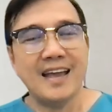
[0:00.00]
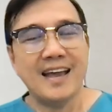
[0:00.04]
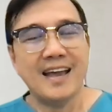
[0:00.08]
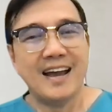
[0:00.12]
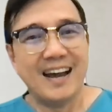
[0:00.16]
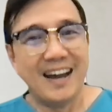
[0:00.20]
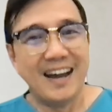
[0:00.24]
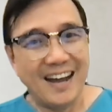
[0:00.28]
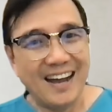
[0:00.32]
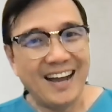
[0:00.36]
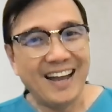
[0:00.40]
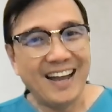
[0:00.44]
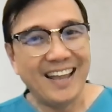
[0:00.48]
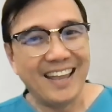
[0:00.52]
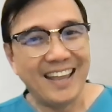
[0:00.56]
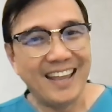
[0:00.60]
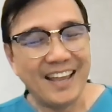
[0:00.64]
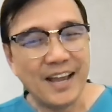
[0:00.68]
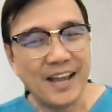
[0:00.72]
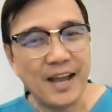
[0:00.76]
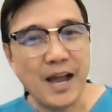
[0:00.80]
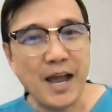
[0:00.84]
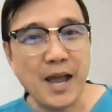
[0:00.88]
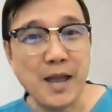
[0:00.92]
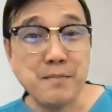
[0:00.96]
Hi,
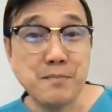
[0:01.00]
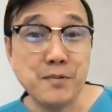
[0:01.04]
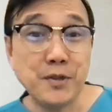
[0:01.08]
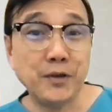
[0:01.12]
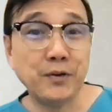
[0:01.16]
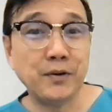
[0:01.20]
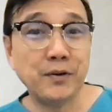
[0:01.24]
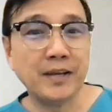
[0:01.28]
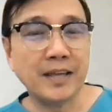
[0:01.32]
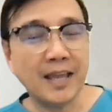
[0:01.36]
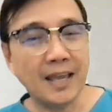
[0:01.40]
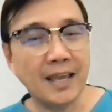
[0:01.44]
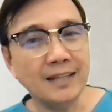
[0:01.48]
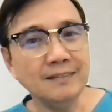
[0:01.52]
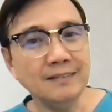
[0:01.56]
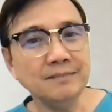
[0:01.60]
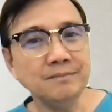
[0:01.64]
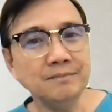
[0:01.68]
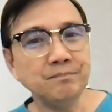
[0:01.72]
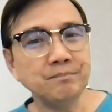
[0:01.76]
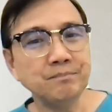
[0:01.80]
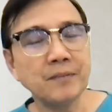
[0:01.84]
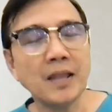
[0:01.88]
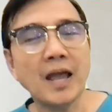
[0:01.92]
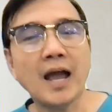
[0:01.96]
I'm here again.
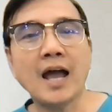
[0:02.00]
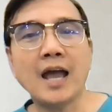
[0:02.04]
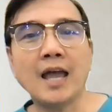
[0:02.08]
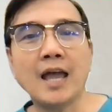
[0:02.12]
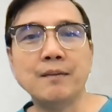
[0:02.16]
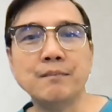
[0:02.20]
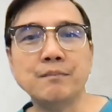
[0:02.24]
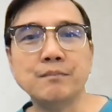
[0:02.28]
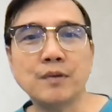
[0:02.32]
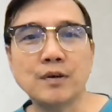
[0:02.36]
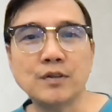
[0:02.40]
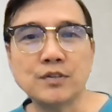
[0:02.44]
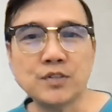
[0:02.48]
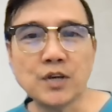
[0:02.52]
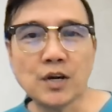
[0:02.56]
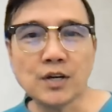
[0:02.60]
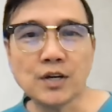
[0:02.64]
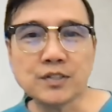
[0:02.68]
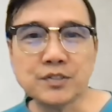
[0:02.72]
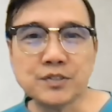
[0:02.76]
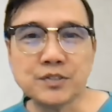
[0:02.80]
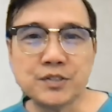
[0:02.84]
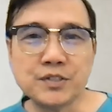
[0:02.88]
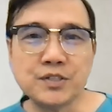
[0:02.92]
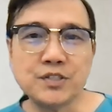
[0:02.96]
I'm
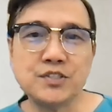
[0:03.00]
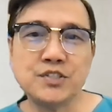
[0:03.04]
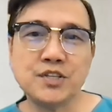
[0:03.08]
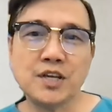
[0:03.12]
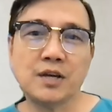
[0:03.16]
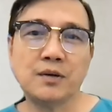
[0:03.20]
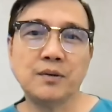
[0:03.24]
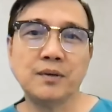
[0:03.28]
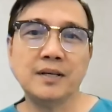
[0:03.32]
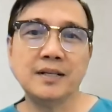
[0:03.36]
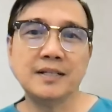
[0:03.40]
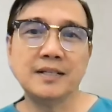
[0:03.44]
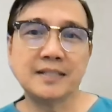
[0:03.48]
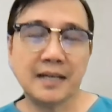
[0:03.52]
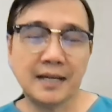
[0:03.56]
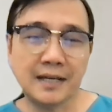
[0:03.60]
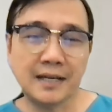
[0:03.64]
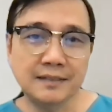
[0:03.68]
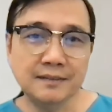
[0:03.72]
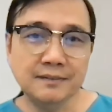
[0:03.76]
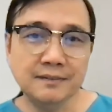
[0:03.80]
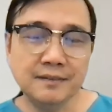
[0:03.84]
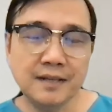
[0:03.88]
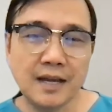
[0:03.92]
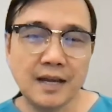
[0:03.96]
Dr. Jerry
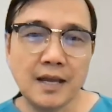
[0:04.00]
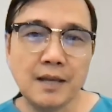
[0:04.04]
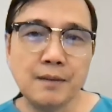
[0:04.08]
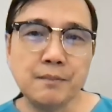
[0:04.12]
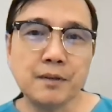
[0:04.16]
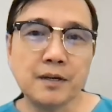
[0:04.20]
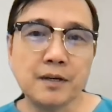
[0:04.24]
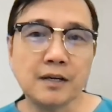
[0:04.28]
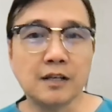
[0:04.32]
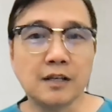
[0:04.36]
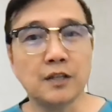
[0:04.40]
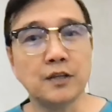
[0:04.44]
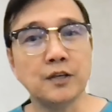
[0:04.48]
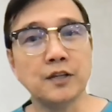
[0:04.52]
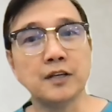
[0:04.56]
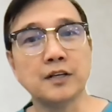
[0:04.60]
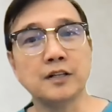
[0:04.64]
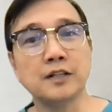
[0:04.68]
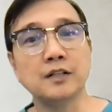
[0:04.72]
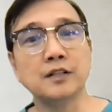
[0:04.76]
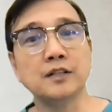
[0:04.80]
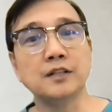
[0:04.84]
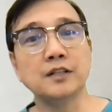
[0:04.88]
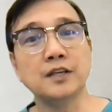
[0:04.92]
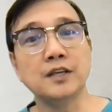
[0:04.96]
Tan. I'm a
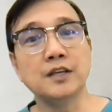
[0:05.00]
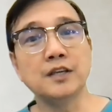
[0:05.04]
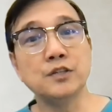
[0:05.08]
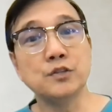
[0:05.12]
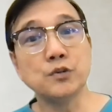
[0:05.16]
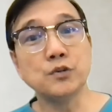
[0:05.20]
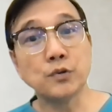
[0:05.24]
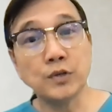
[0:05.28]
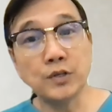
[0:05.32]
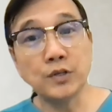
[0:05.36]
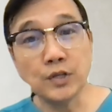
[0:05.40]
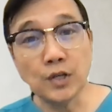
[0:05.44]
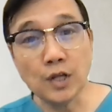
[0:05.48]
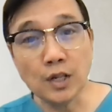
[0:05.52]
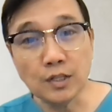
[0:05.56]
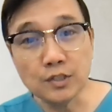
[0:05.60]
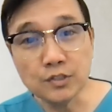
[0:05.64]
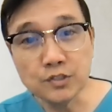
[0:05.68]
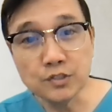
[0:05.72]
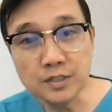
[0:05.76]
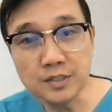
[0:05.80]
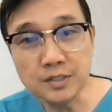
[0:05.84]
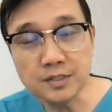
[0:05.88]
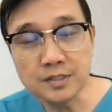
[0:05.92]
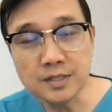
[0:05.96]
clinical
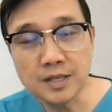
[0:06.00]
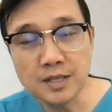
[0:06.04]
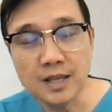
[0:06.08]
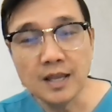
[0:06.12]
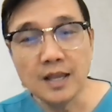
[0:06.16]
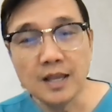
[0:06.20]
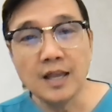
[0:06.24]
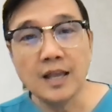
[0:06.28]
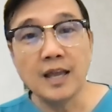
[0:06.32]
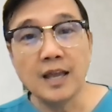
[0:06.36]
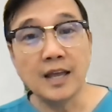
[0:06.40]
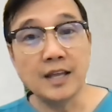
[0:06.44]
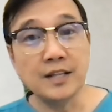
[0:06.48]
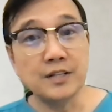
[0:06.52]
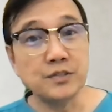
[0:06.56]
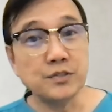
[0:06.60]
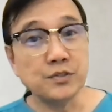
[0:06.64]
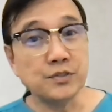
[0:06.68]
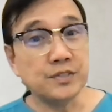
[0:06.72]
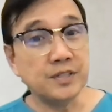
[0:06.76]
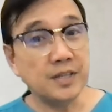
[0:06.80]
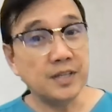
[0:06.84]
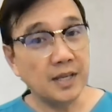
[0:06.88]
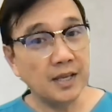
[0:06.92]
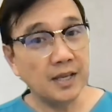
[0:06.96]
endocrinologist, and
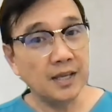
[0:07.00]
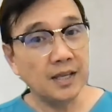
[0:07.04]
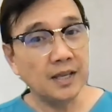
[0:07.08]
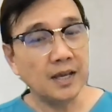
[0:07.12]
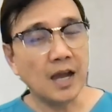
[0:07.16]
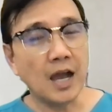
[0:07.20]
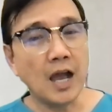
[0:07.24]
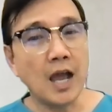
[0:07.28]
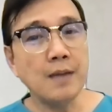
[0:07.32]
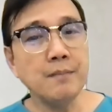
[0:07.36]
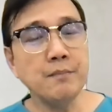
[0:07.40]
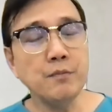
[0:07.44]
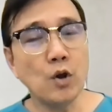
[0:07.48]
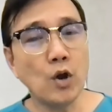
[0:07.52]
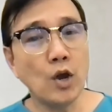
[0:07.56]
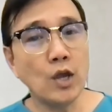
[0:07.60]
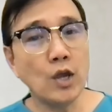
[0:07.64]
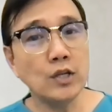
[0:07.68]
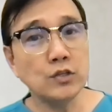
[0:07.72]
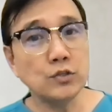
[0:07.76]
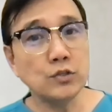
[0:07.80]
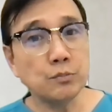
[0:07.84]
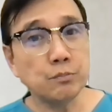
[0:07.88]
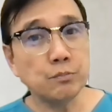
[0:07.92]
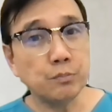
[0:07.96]
today I'm
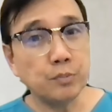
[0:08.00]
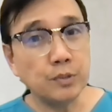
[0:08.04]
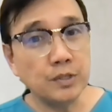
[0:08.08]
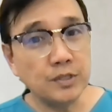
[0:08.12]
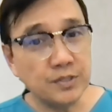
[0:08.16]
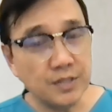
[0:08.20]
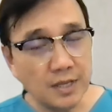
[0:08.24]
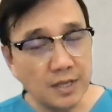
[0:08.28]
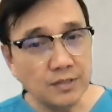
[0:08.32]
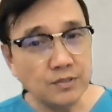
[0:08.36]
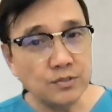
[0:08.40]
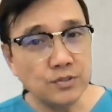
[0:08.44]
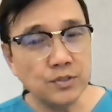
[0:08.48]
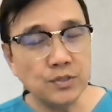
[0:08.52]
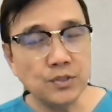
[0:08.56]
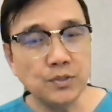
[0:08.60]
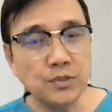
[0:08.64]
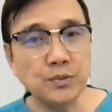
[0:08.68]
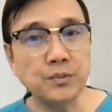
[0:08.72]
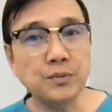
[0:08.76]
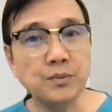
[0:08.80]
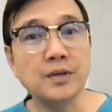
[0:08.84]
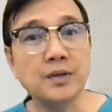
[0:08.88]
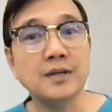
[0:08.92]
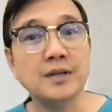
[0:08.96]
going to present to
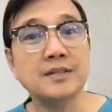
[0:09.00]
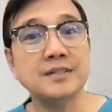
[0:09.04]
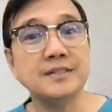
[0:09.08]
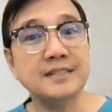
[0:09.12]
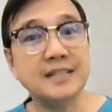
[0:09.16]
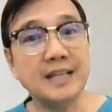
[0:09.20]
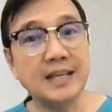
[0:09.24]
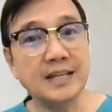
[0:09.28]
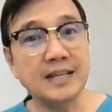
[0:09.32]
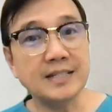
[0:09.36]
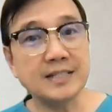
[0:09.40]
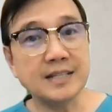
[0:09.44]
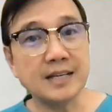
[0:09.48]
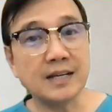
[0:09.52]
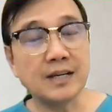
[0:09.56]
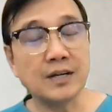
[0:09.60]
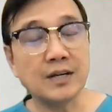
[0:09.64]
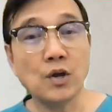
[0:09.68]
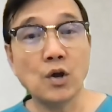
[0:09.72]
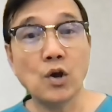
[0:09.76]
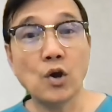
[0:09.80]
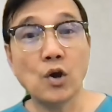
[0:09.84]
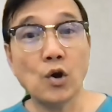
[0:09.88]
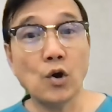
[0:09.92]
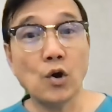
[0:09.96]
you data
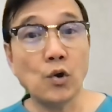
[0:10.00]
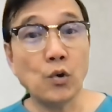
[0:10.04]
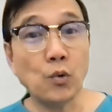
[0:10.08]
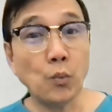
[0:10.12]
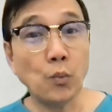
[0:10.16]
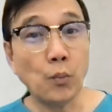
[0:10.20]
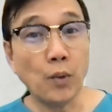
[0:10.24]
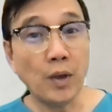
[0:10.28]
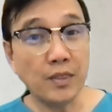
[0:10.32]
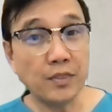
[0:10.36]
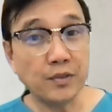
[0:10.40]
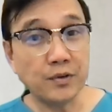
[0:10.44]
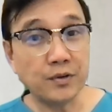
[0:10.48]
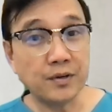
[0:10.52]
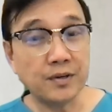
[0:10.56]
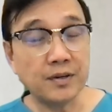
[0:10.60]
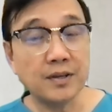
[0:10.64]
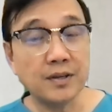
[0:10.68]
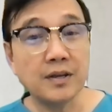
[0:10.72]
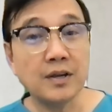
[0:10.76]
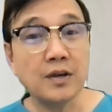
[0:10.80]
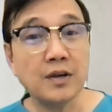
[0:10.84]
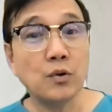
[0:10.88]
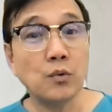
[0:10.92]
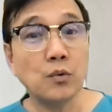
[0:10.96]
on whether
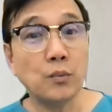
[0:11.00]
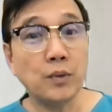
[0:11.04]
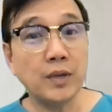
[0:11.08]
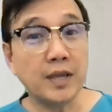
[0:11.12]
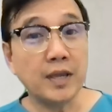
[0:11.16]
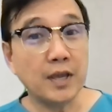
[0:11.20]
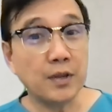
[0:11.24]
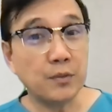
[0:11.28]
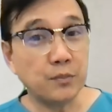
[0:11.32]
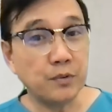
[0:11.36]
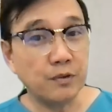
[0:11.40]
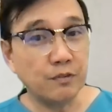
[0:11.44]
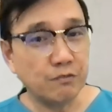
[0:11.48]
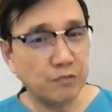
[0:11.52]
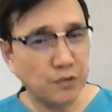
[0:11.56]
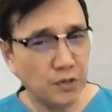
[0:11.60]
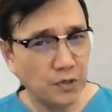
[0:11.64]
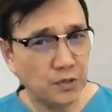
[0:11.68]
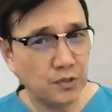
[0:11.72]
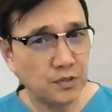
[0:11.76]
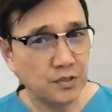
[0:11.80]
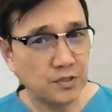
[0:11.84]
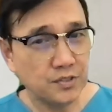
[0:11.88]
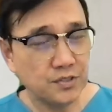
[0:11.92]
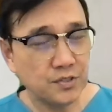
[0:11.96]
we can
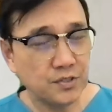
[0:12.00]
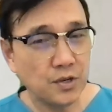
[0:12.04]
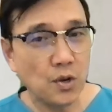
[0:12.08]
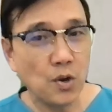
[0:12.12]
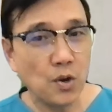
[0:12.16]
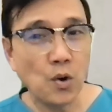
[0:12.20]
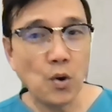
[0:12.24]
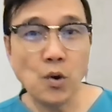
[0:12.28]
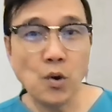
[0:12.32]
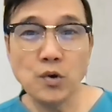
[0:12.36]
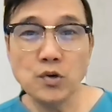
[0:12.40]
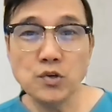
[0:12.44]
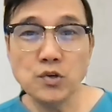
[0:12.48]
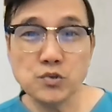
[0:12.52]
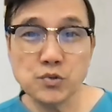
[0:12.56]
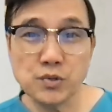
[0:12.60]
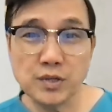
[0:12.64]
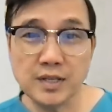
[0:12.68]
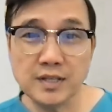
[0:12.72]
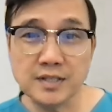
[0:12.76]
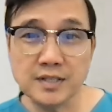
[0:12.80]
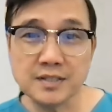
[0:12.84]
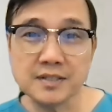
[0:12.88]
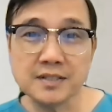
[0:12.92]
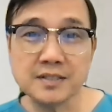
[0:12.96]
reverse or
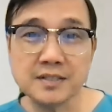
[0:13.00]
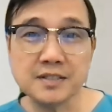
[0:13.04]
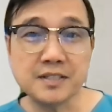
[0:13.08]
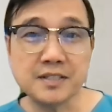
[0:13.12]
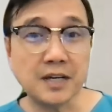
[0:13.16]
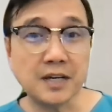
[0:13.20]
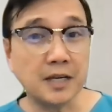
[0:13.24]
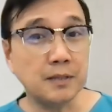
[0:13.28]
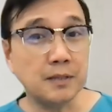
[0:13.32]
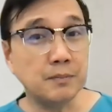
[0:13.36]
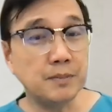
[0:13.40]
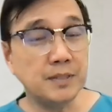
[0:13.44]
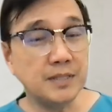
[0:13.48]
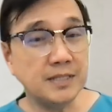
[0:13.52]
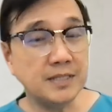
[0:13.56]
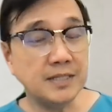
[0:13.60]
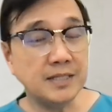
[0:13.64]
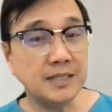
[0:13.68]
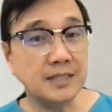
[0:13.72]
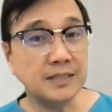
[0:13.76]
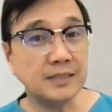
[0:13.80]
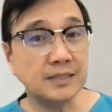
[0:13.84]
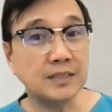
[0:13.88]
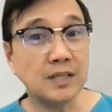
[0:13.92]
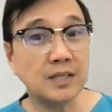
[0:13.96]
treat
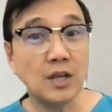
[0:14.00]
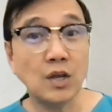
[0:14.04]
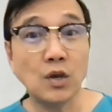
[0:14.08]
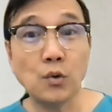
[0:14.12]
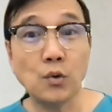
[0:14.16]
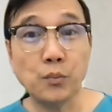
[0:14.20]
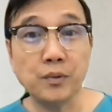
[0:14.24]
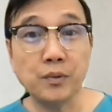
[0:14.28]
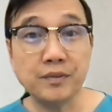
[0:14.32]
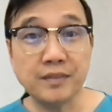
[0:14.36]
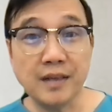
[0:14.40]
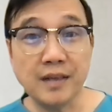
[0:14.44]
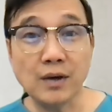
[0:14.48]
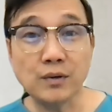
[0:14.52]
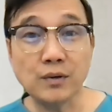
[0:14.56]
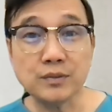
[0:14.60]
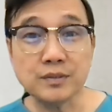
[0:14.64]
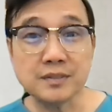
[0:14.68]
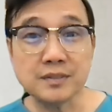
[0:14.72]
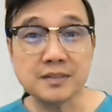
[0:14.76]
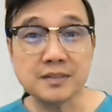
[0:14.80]
diabetes without